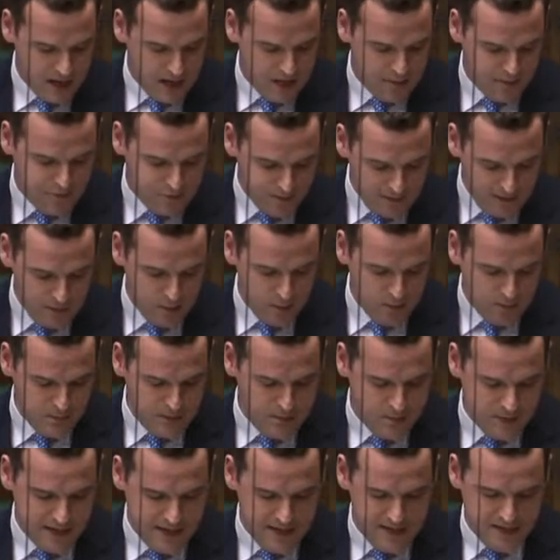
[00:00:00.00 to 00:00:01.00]
A fee would be
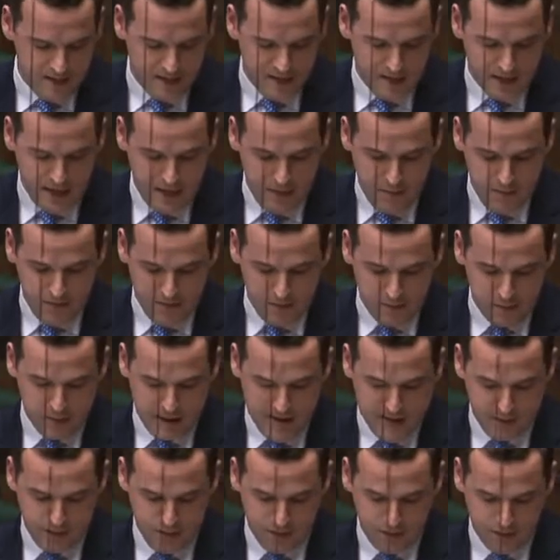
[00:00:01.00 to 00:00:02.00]
paid to the neighbouring
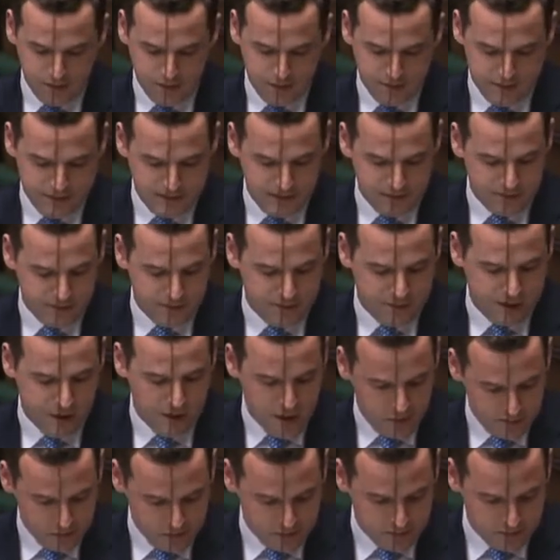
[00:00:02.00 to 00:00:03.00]
planning authority from the
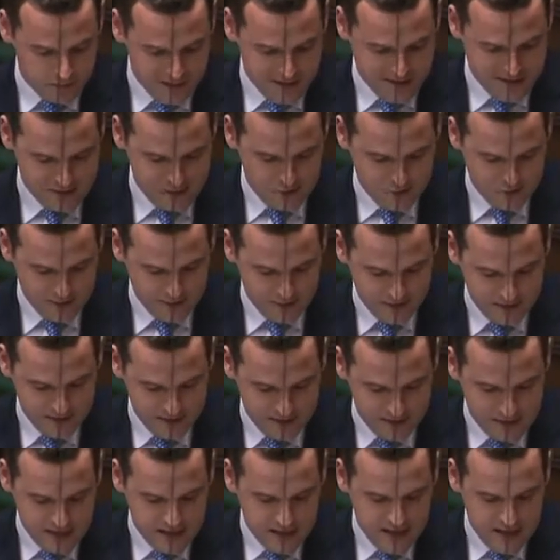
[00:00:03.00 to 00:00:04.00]
host planning
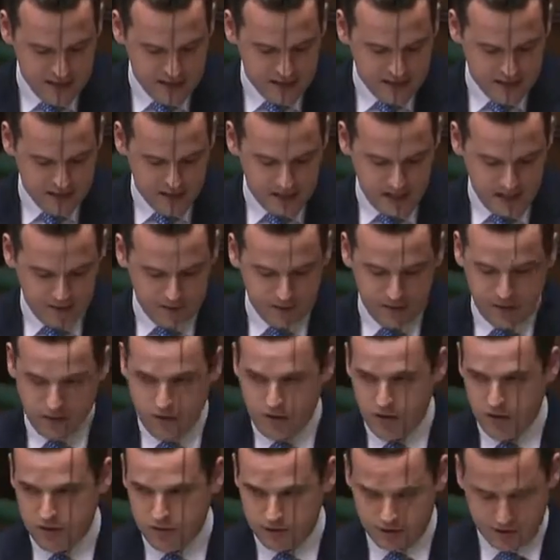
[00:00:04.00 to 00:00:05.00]
authority to cover the
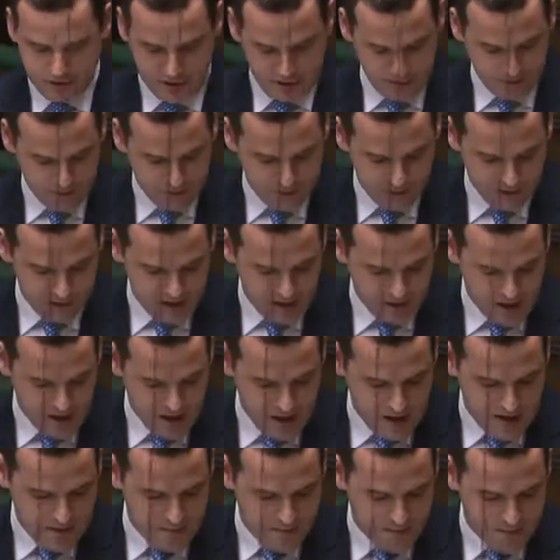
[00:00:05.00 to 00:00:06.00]
costs in officer
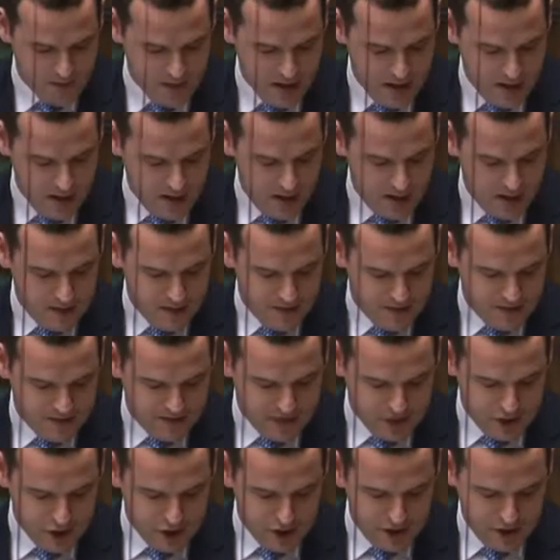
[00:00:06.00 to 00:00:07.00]
time. The
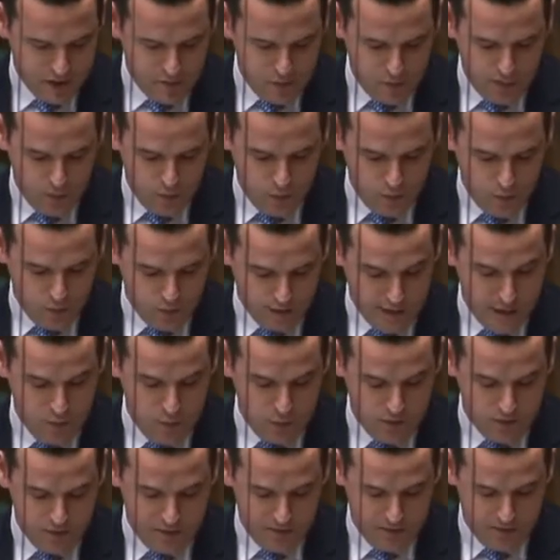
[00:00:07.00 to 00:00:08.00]
decision then, then
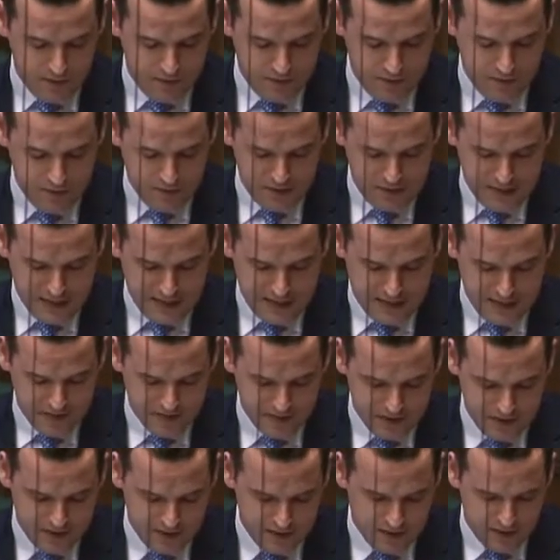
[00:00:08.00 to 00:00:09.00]
would be referred to
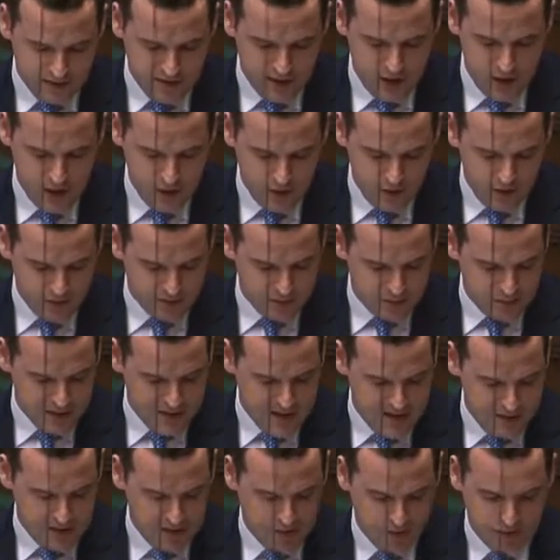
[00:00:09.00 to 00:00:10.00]
councillors at the host
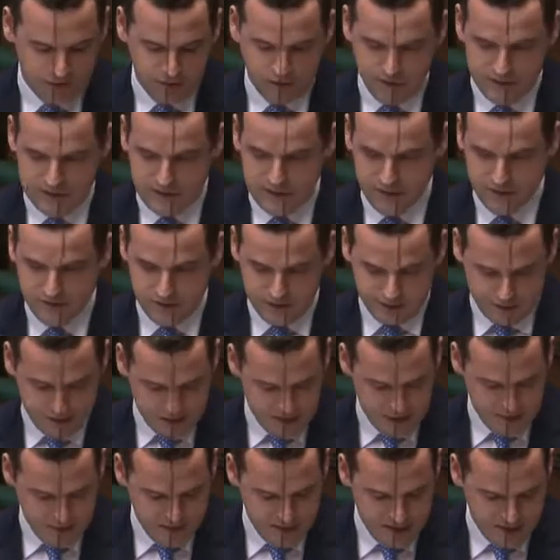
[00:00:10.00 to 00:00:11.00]
planning authority for
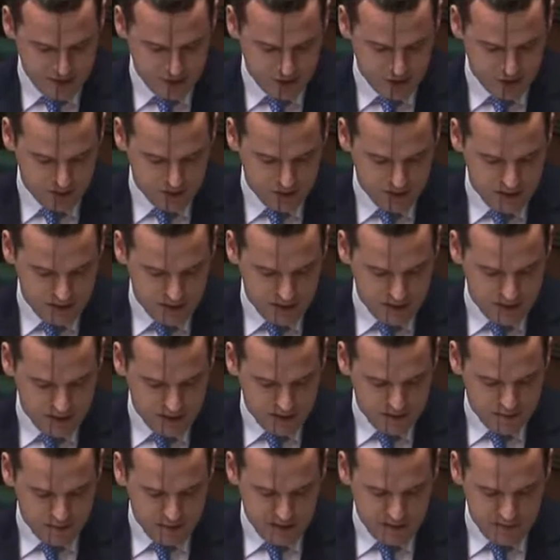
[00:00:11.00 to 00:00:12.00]
determination.
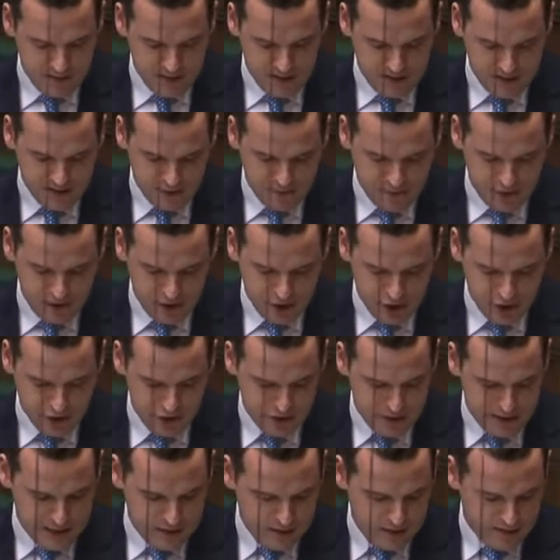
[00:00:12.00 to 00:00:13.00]
The public can be
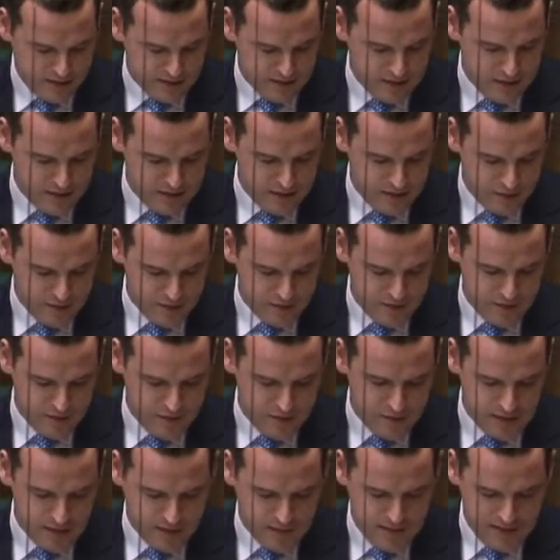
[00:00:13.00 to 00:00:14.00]
assured, however, that the officer
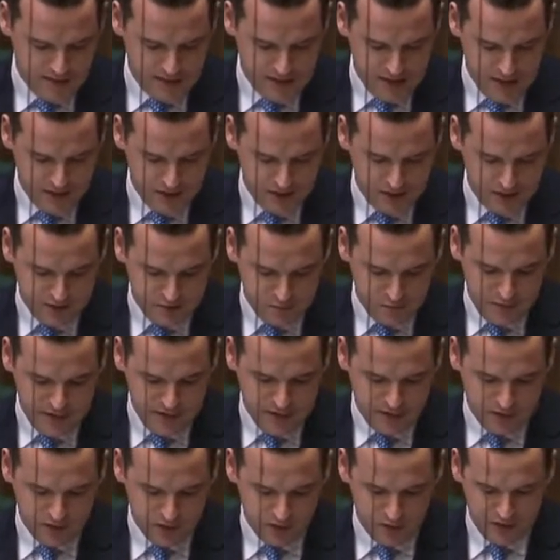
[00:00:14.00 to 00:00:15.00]
recommendation is
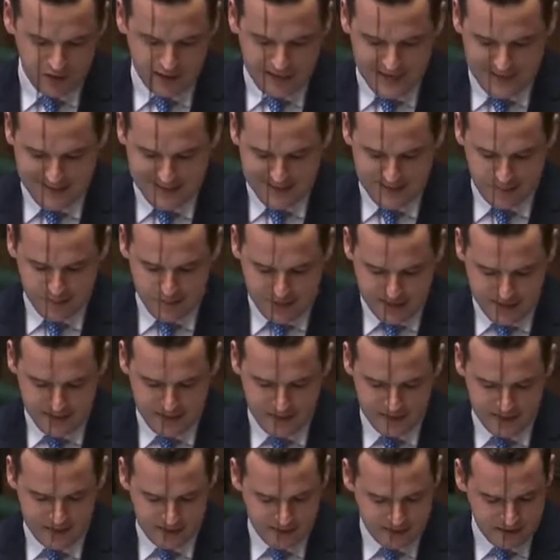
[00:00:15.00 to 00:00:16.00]
based on an
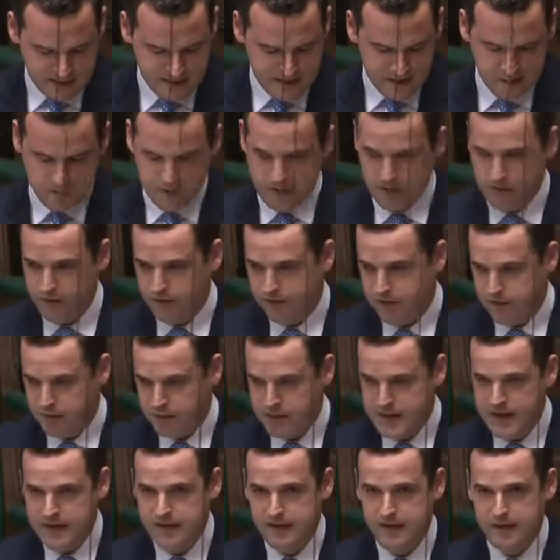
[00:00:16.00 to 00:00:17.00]
independent assessment of the
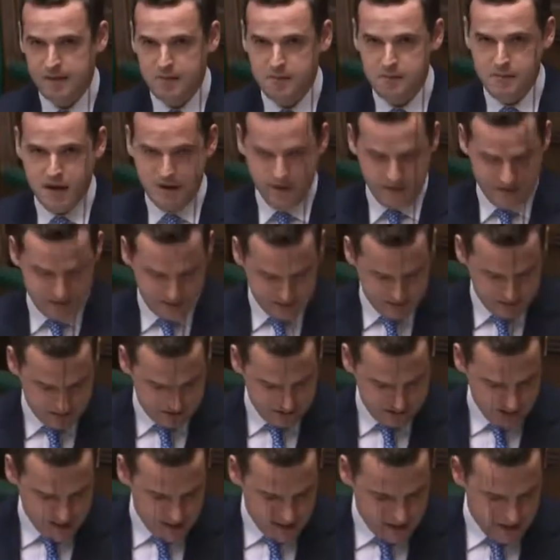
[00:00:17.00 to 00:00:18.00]
planning merits.
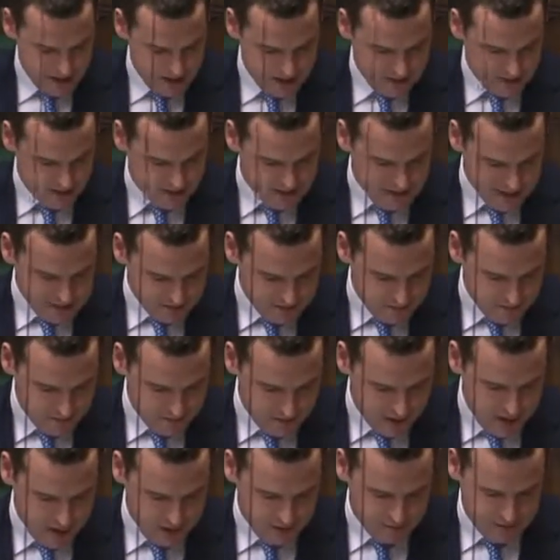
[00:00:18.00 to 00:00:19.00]
The second
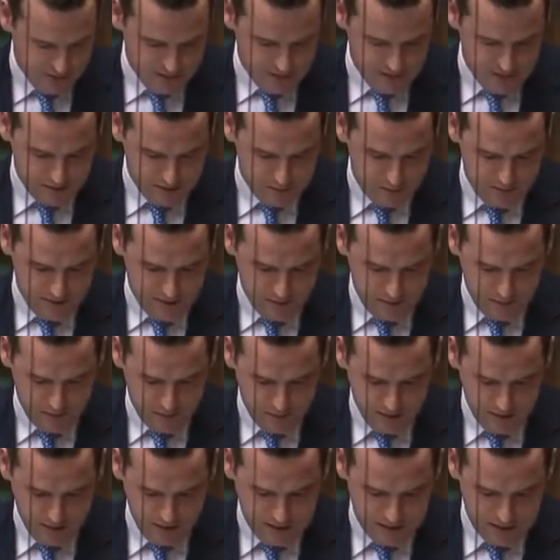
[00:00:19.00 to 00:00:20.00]
part of this independent
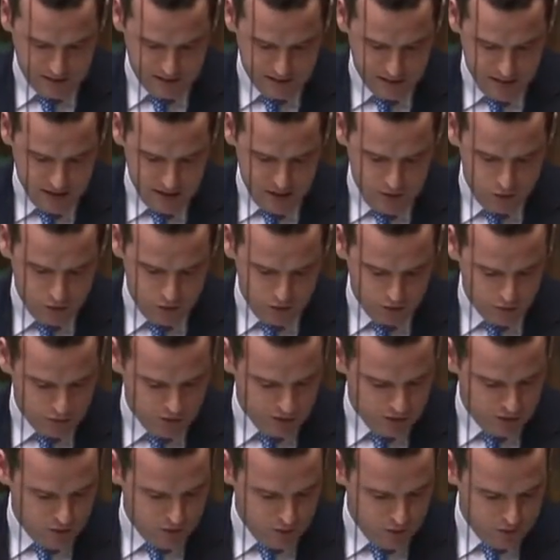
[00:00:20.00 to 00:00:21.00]
process would
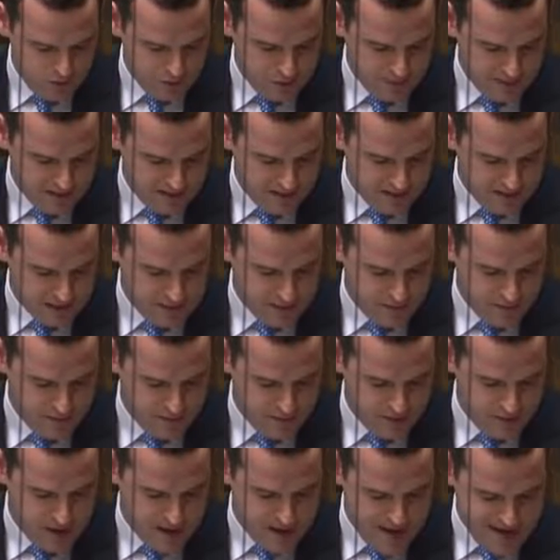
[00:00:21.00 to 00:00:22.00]
also automatically
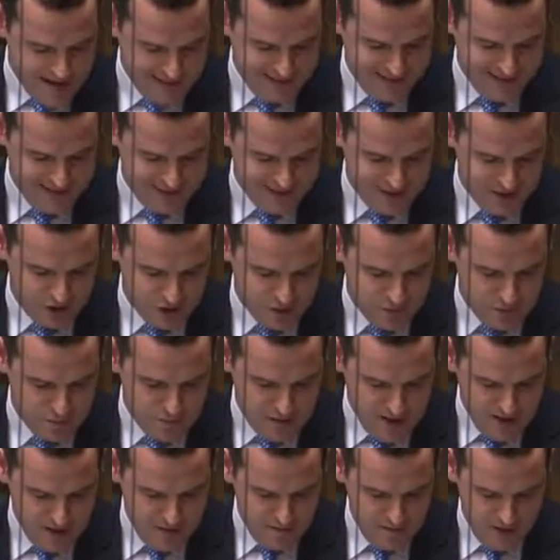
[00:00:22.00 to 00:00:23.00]
refer any decision
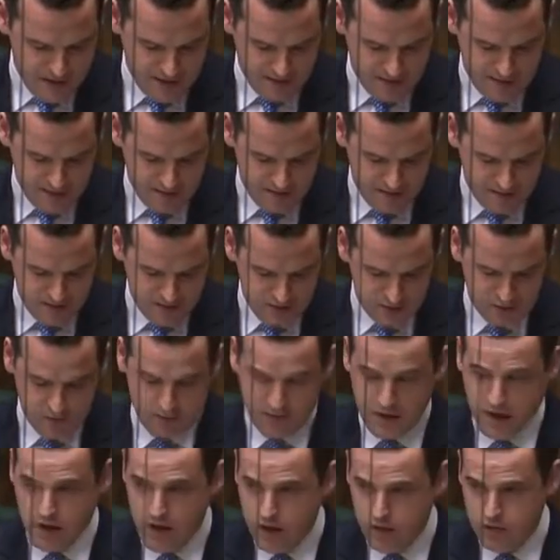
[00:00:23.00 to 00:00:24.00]
made by councillors from
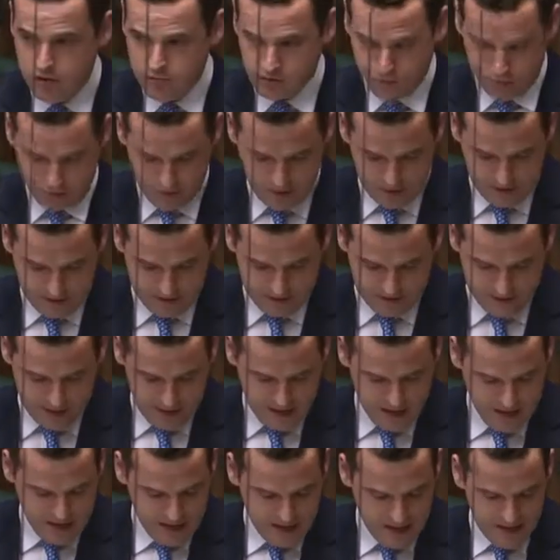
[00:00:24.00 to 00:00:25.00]
the host authority
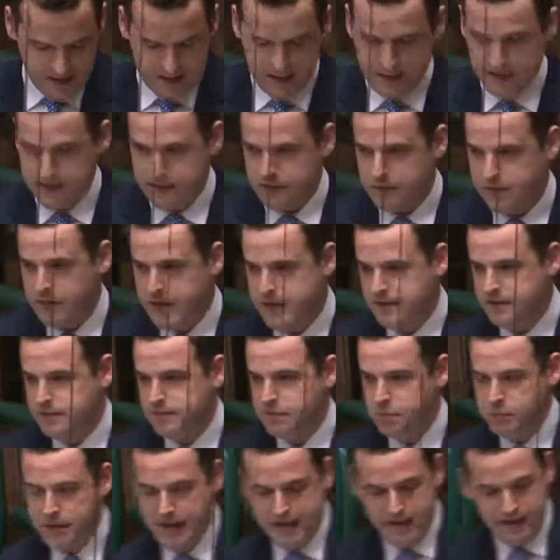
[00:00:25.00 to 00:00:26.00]
to the
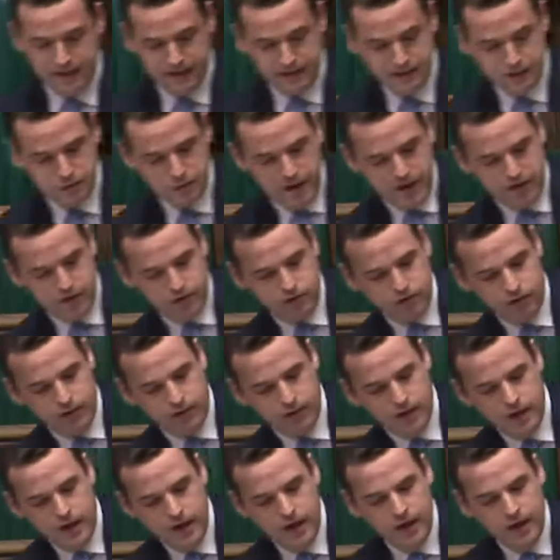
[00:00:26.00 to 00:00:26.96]
independent planning inspectorate.